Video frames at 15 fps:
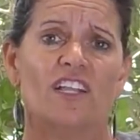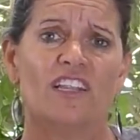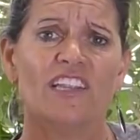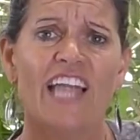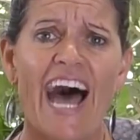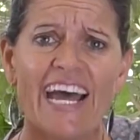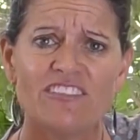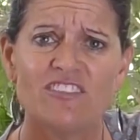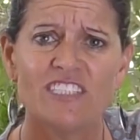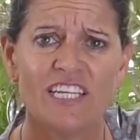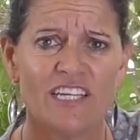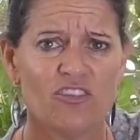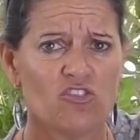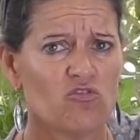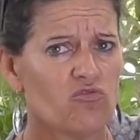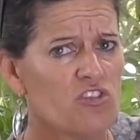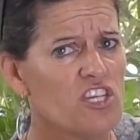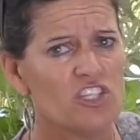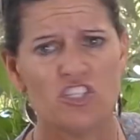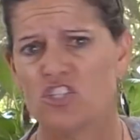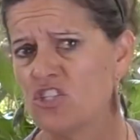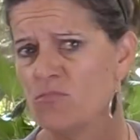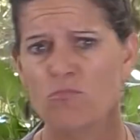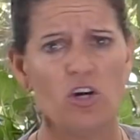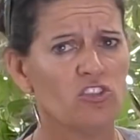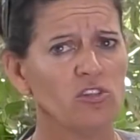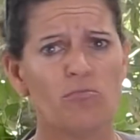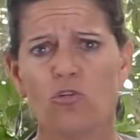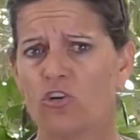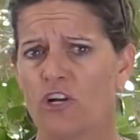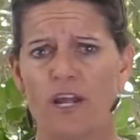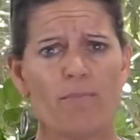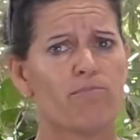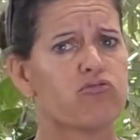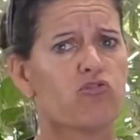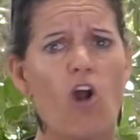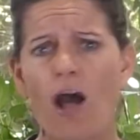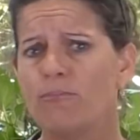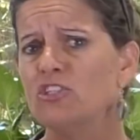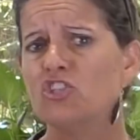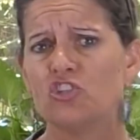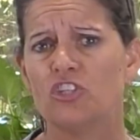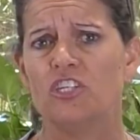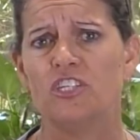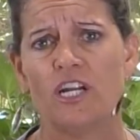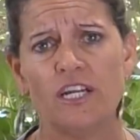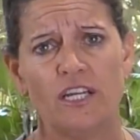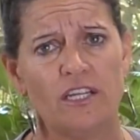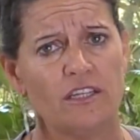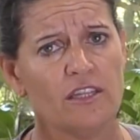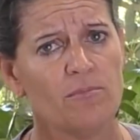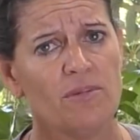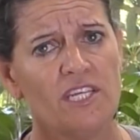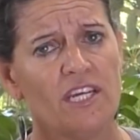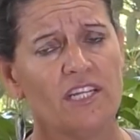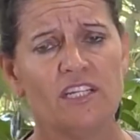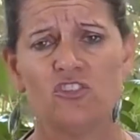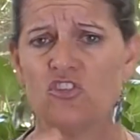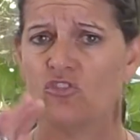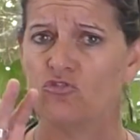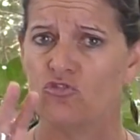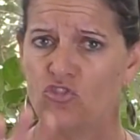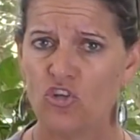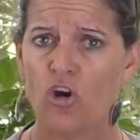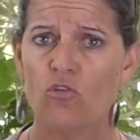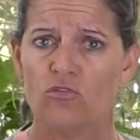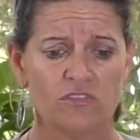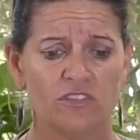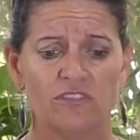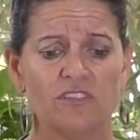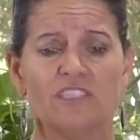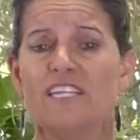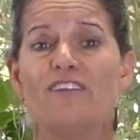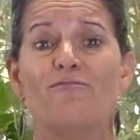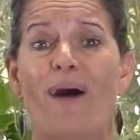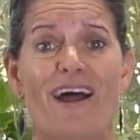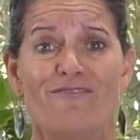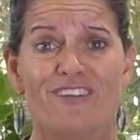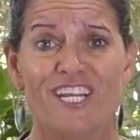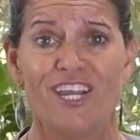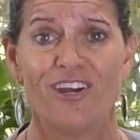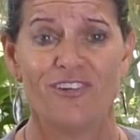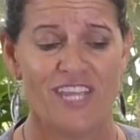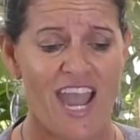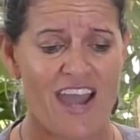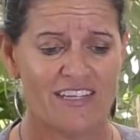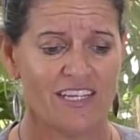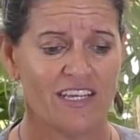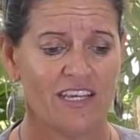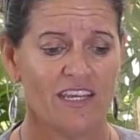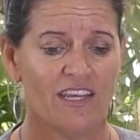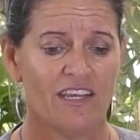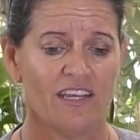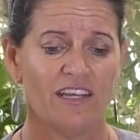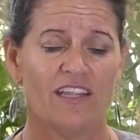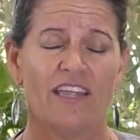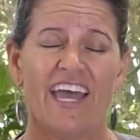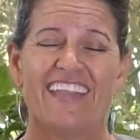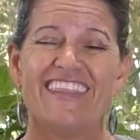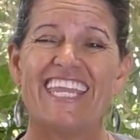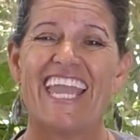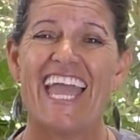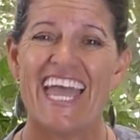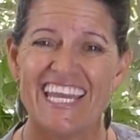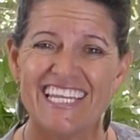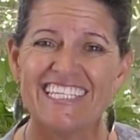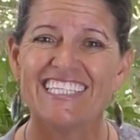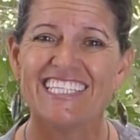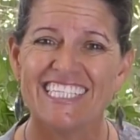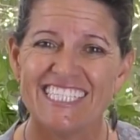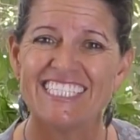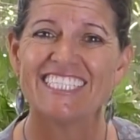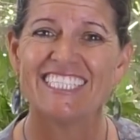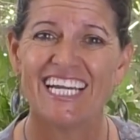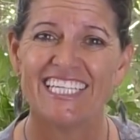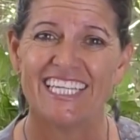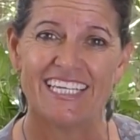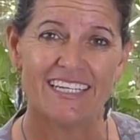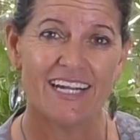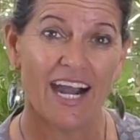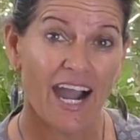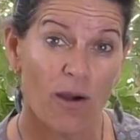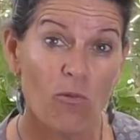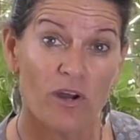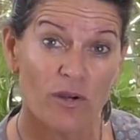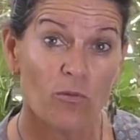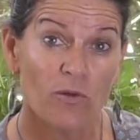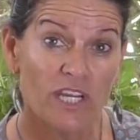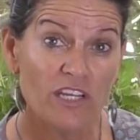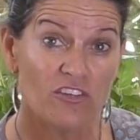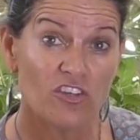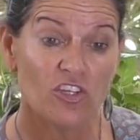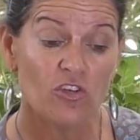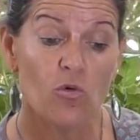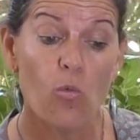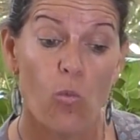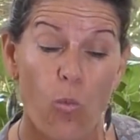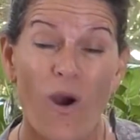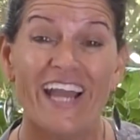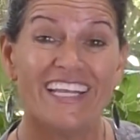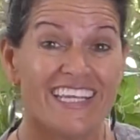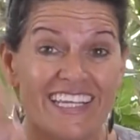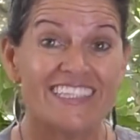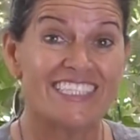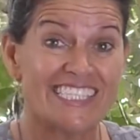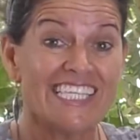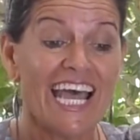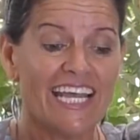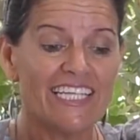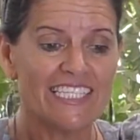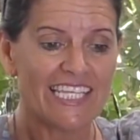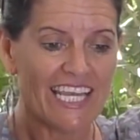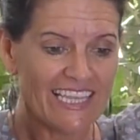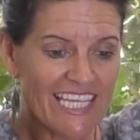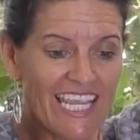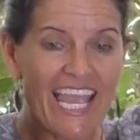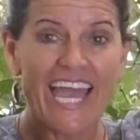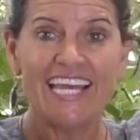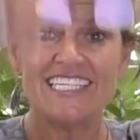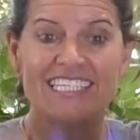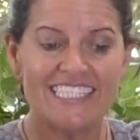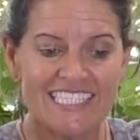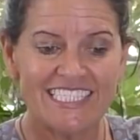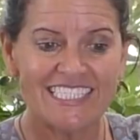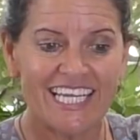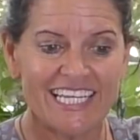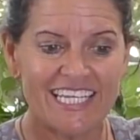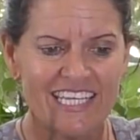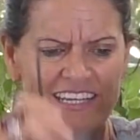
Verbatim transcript: Last thing is, this is the most important. I probably should have done it at the beginning, so don't leave my video yet. At the end of this study, I want to read to you what it says. At the end of the study